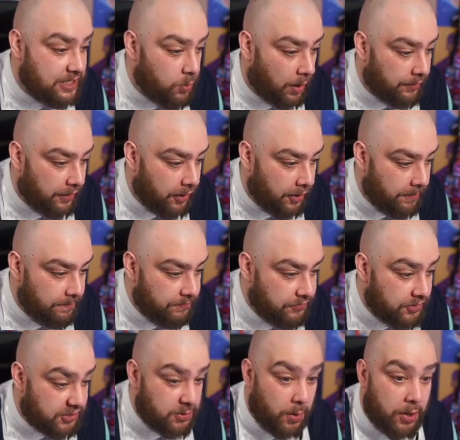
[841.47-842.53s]
one though.
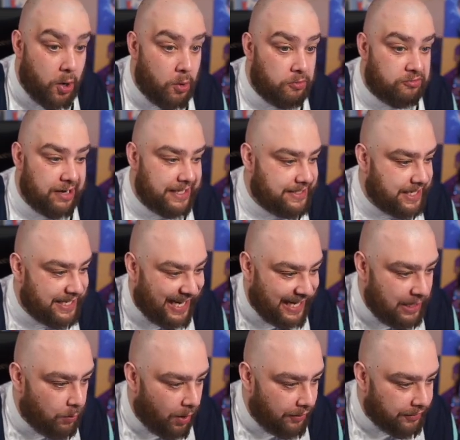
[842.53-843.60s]
Does he want to upgrade to
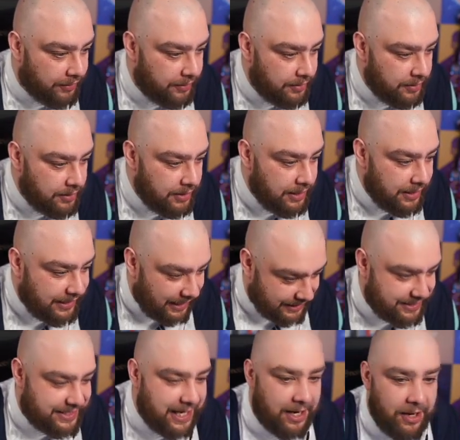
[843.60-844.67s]
91?
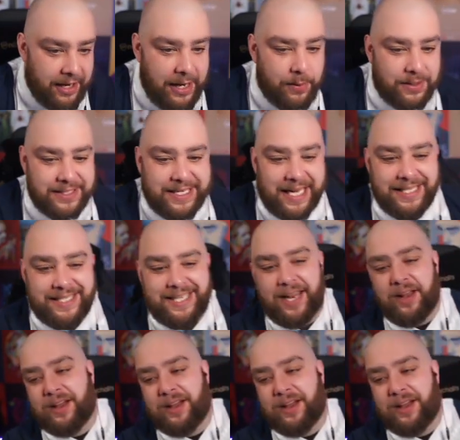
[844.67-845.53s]
Cancelo, he wants Cancelo.